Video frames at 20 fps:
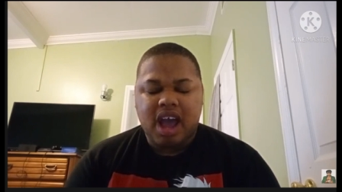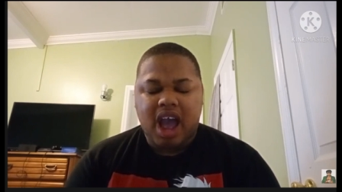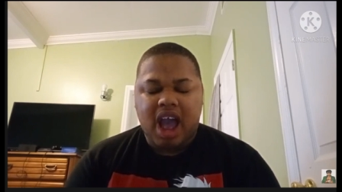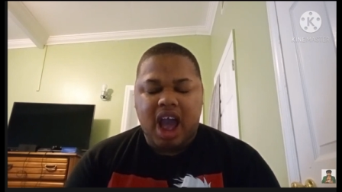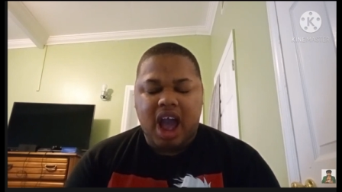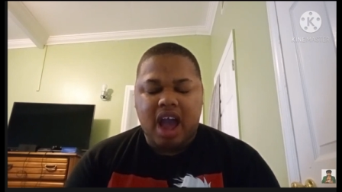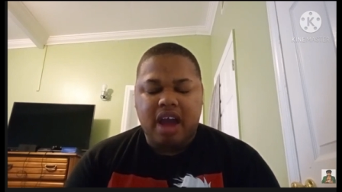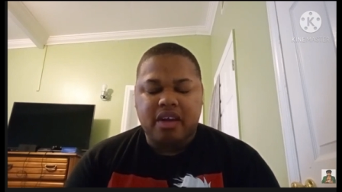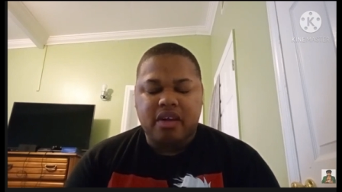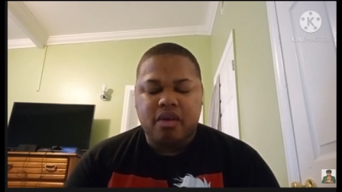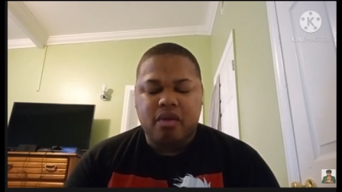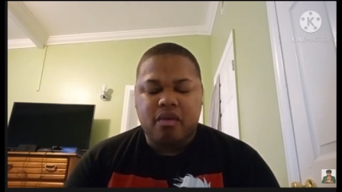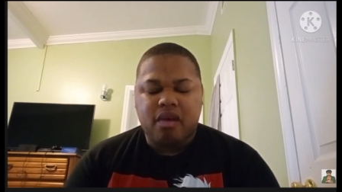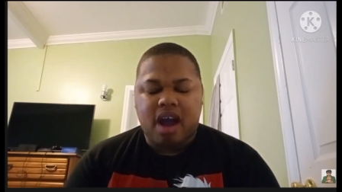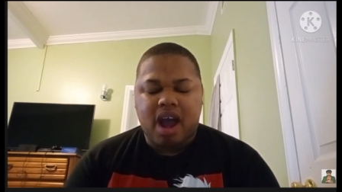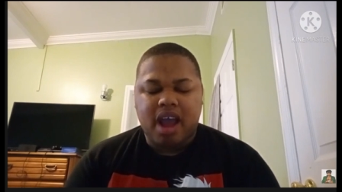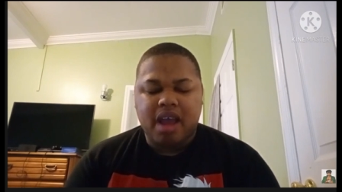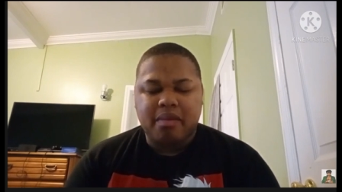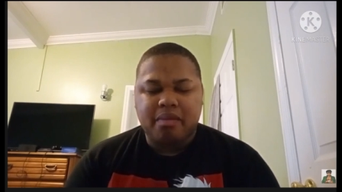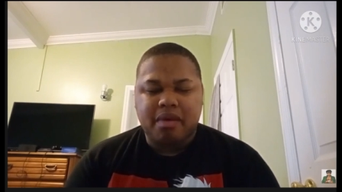I don't know
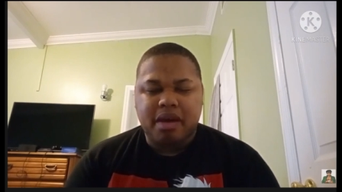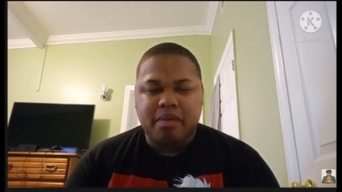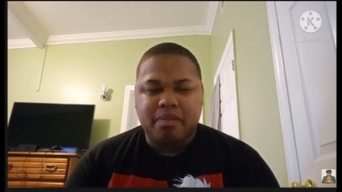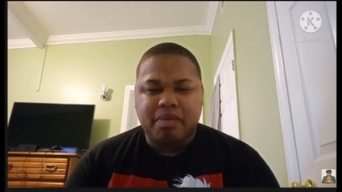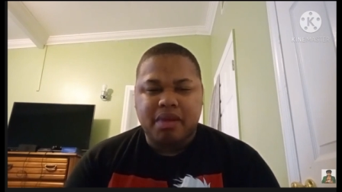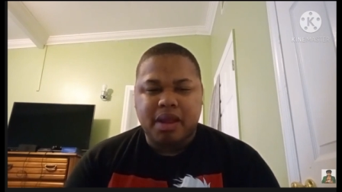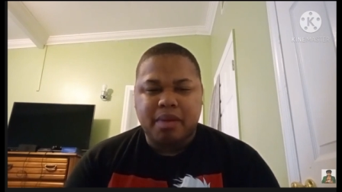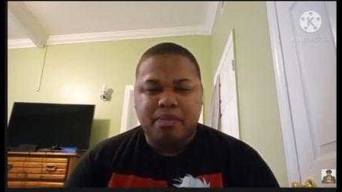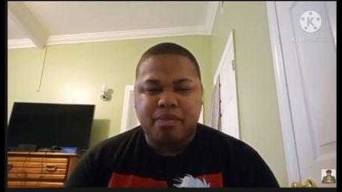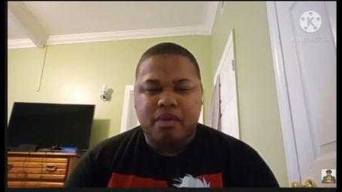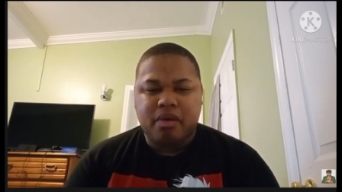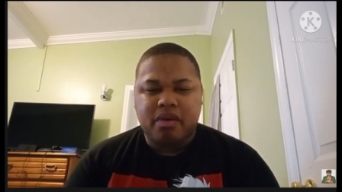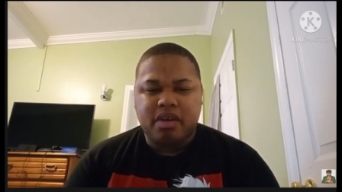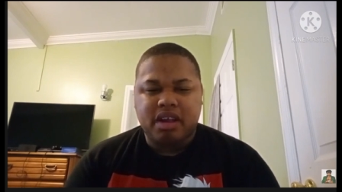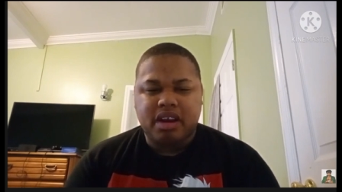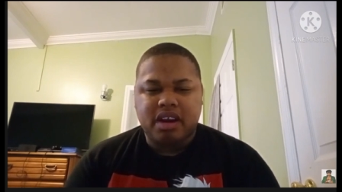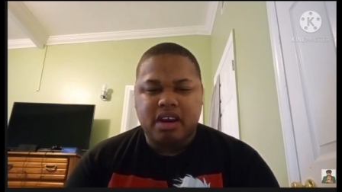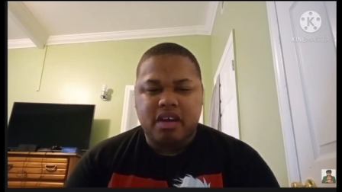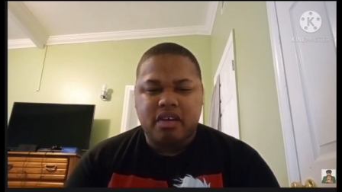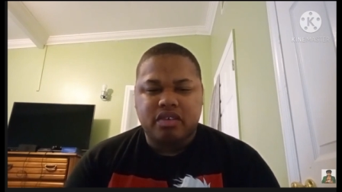why, but people,
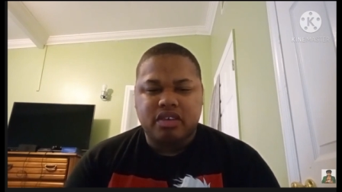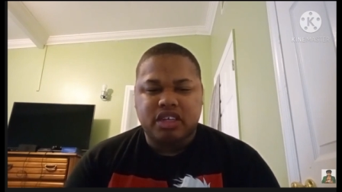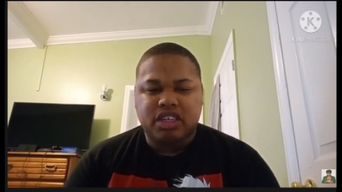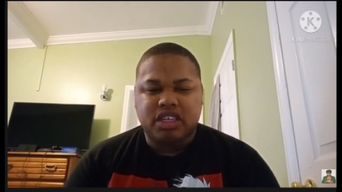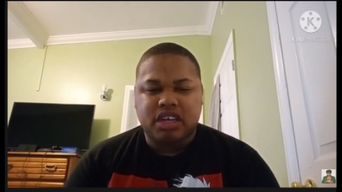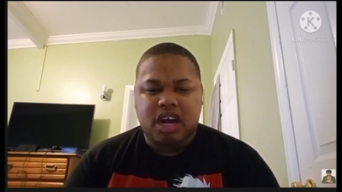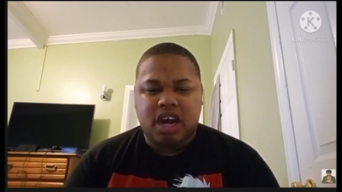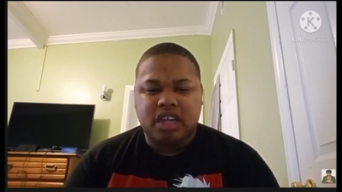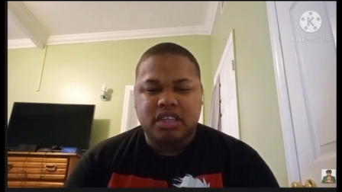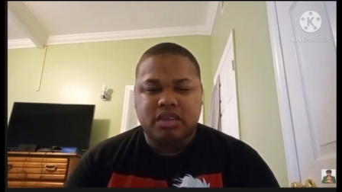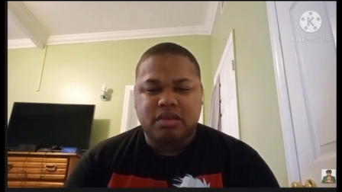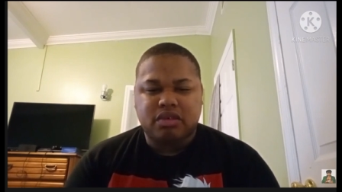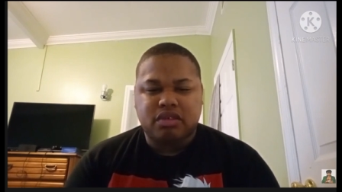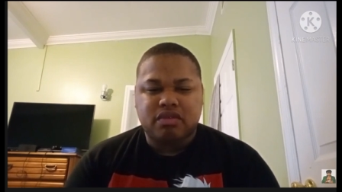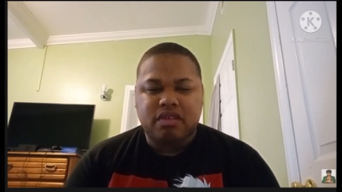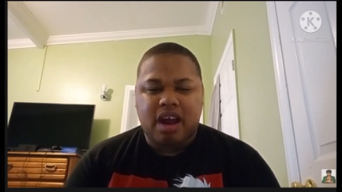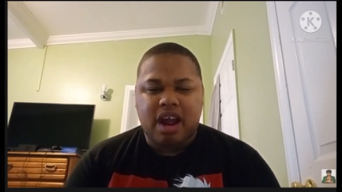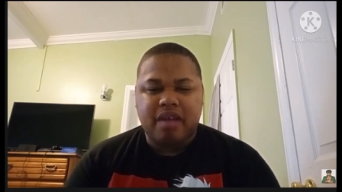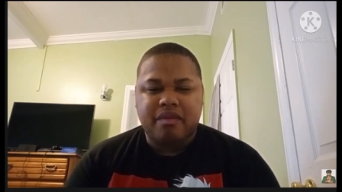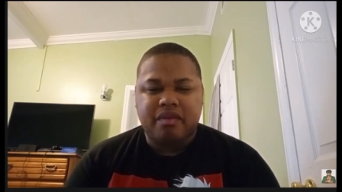you know, just
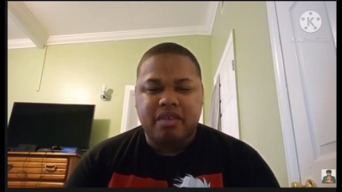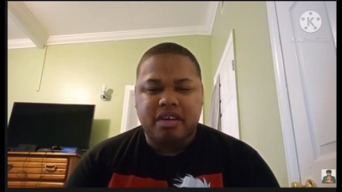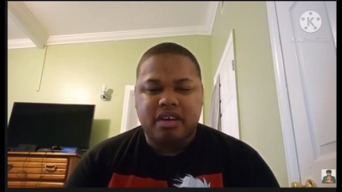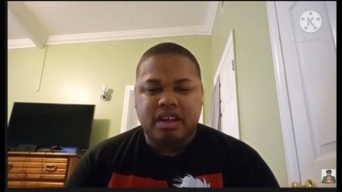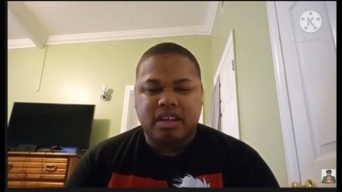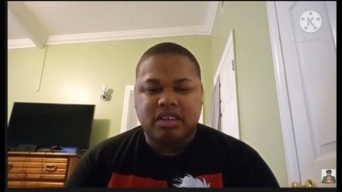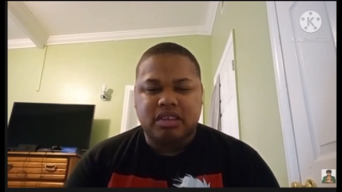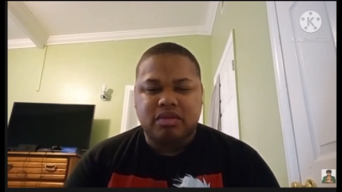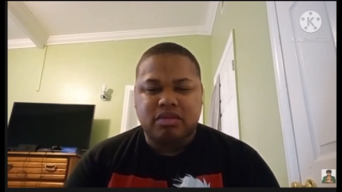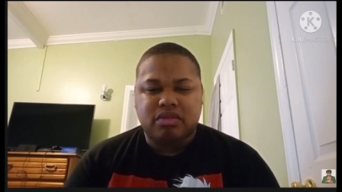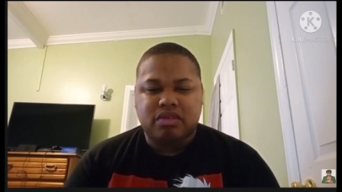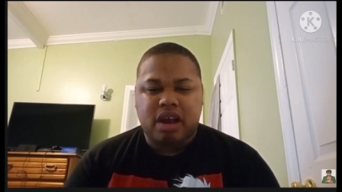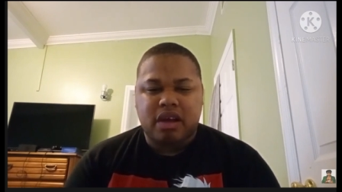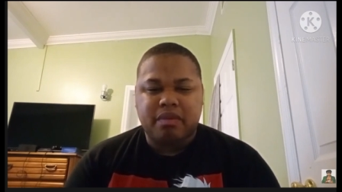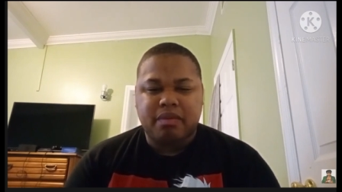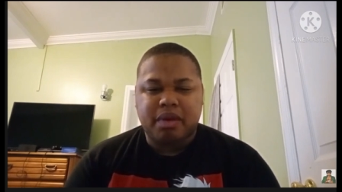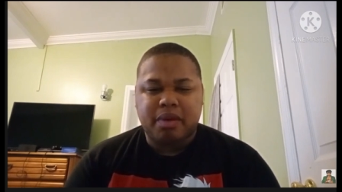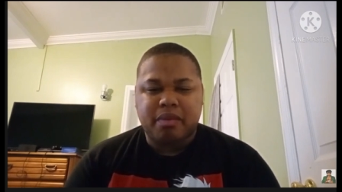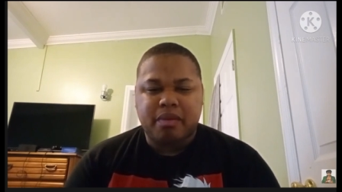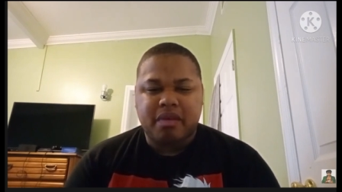unsubscribing and
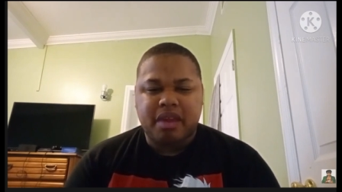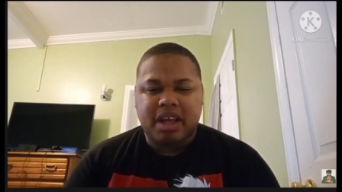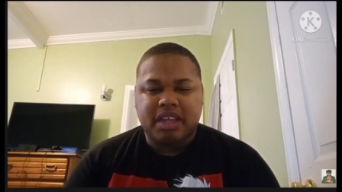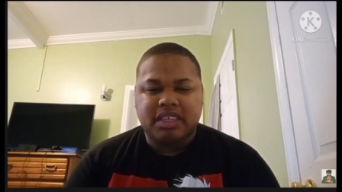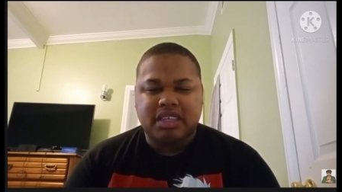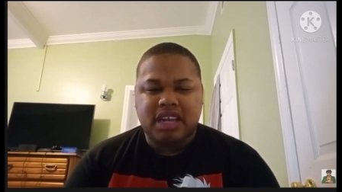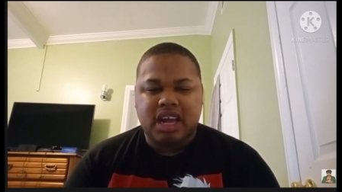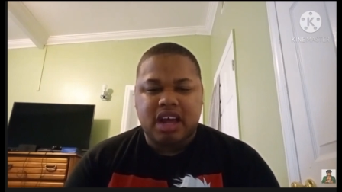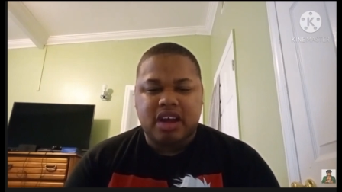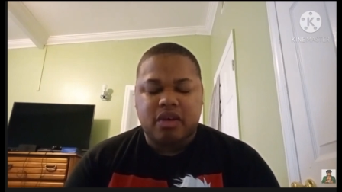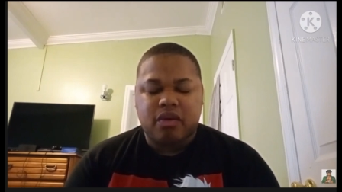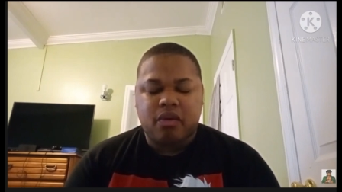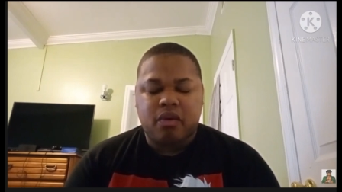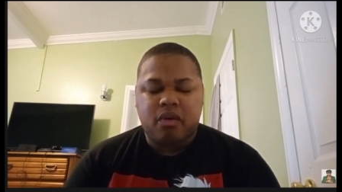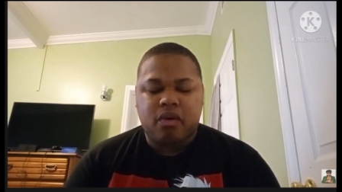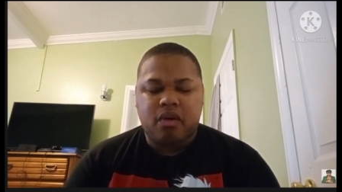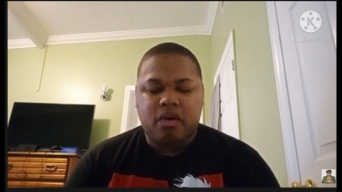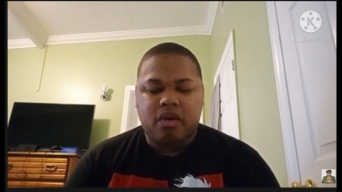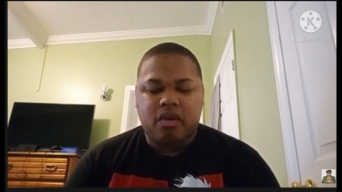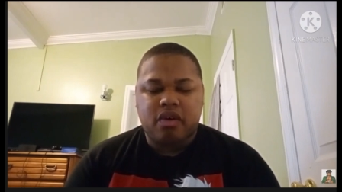subscribing people, that's not
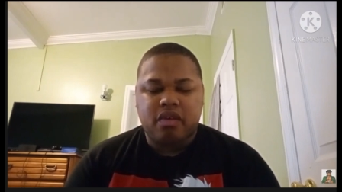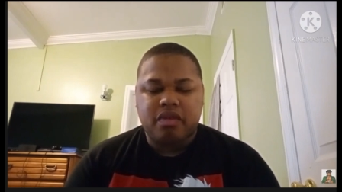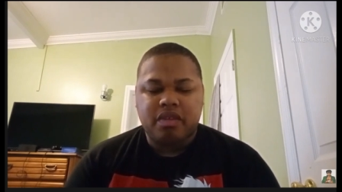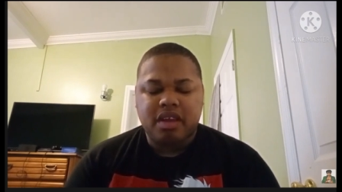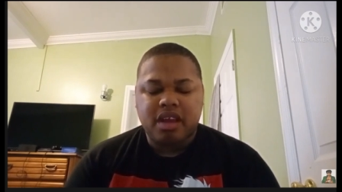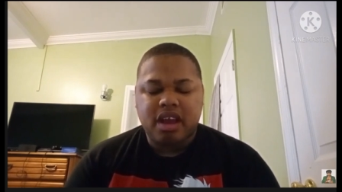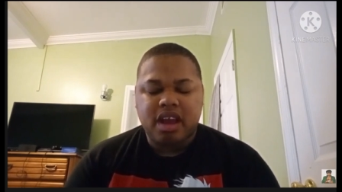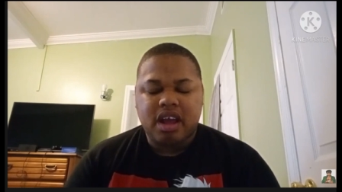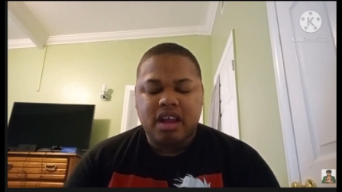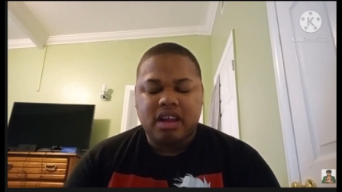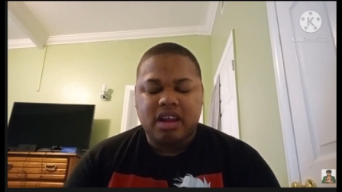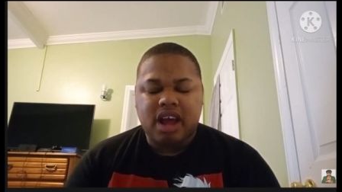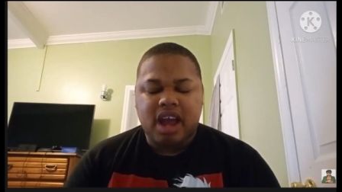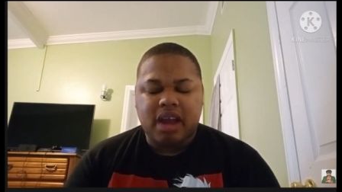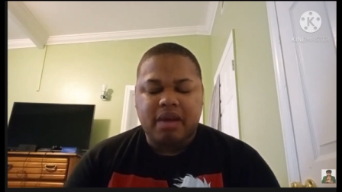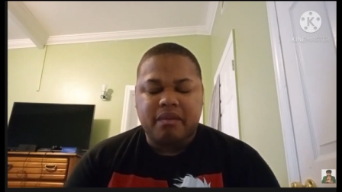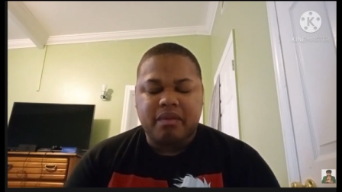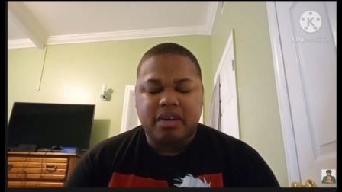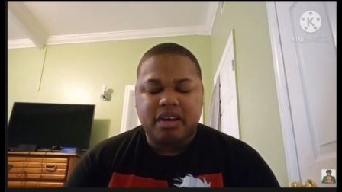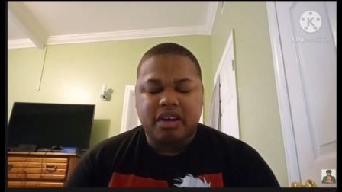cool.
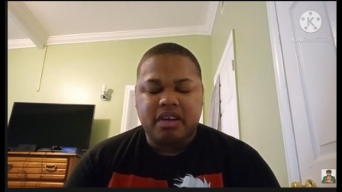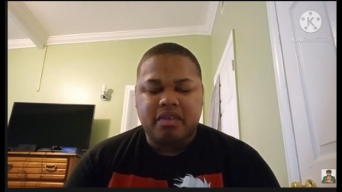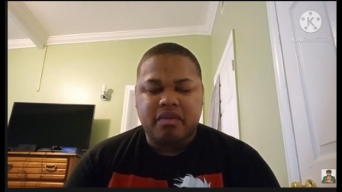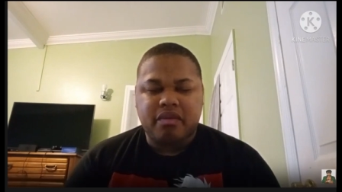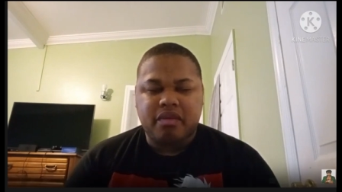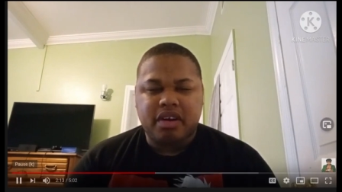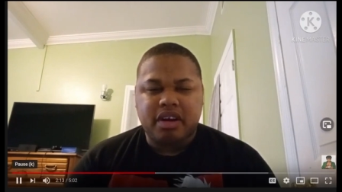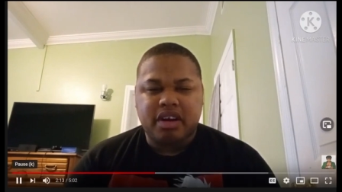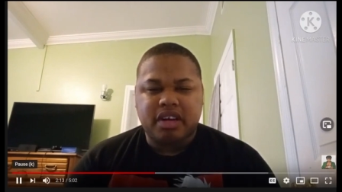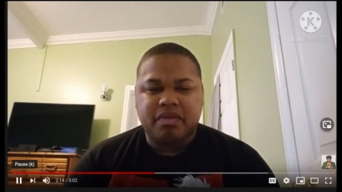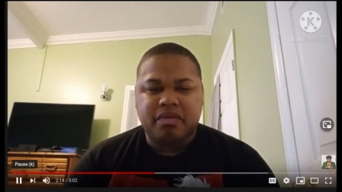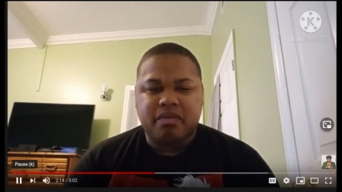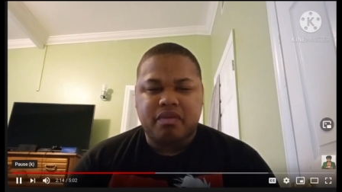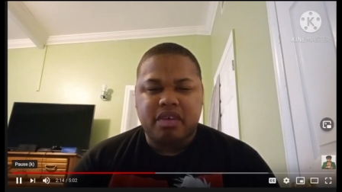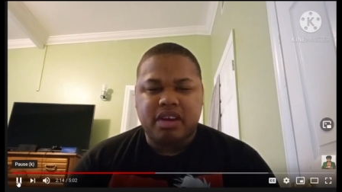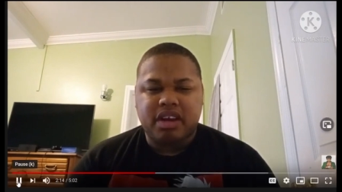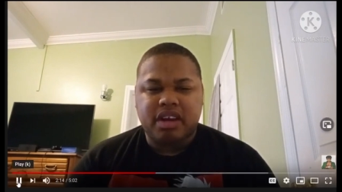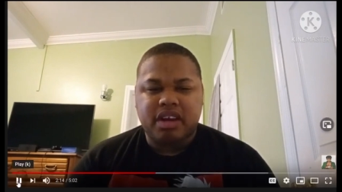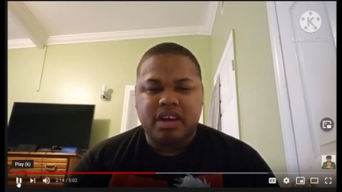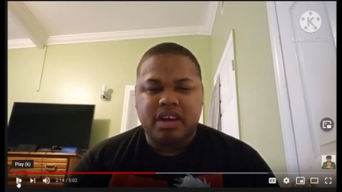Like, when you when you
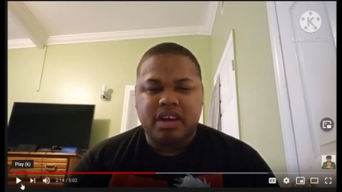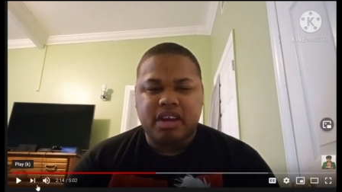when you're